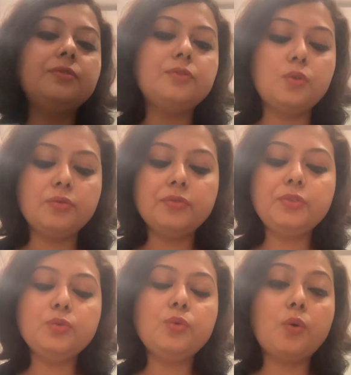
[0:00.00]

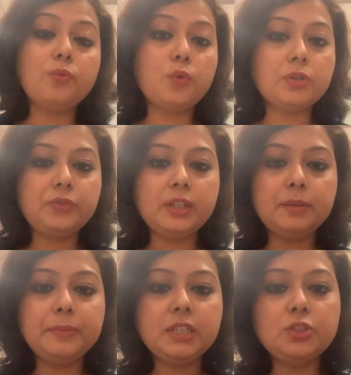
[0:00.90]
overview of what we
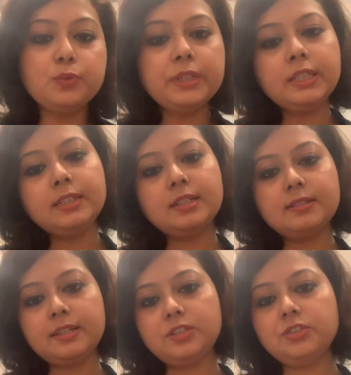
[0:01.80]
will be doing in our
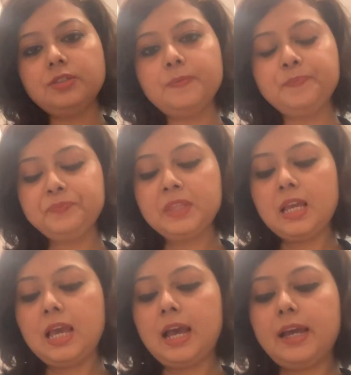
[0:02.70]
session,
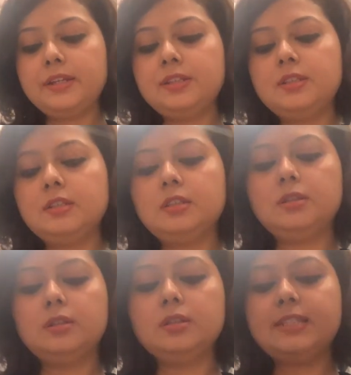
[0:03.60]
and
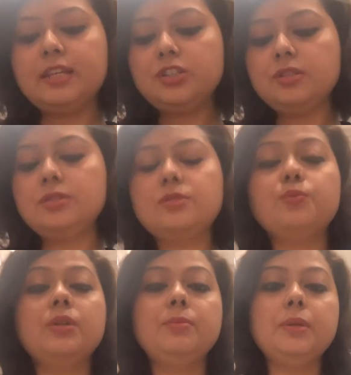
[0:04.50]
the sessions
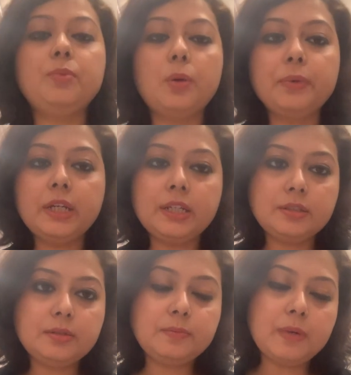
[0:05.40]
will be
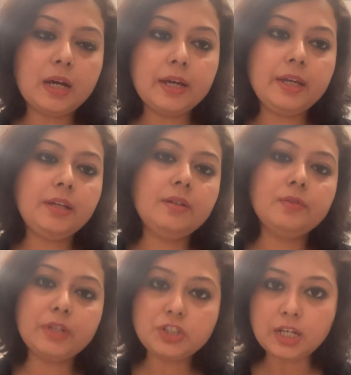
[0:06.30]
propagated by
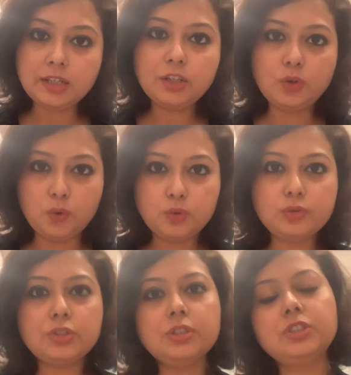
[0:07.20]
Vaishali
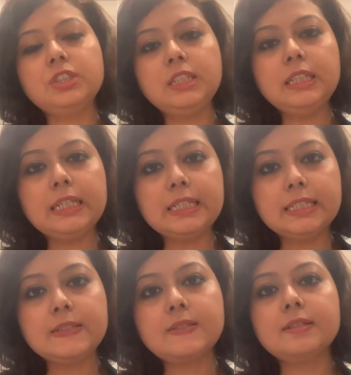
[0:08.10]
Ghosh. She
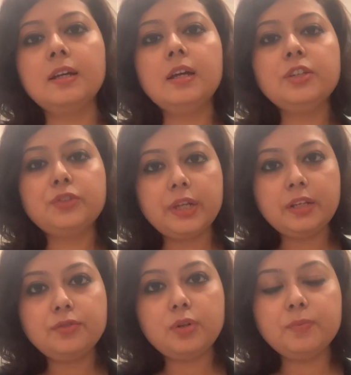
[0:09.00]
is
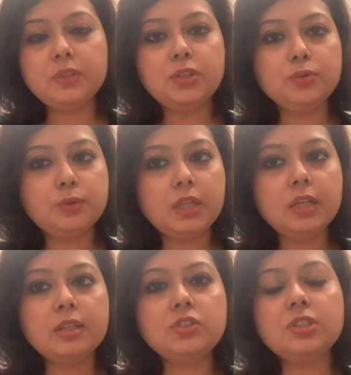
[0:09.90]
trained from the
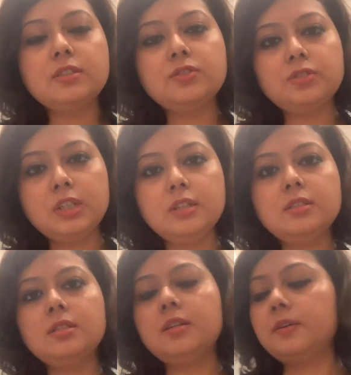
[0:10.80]
UK and she is a
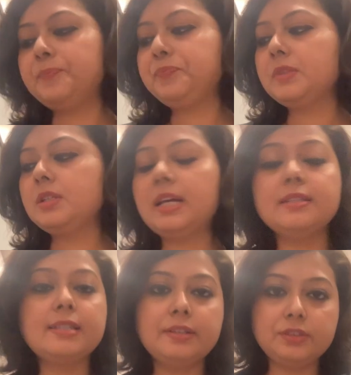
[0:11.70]
trained
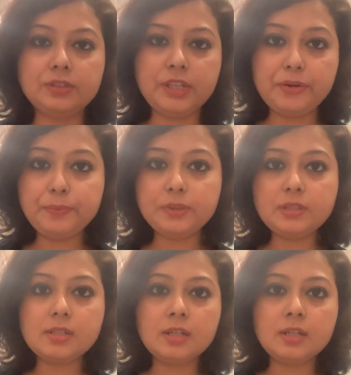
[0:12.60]
client-centered therapist.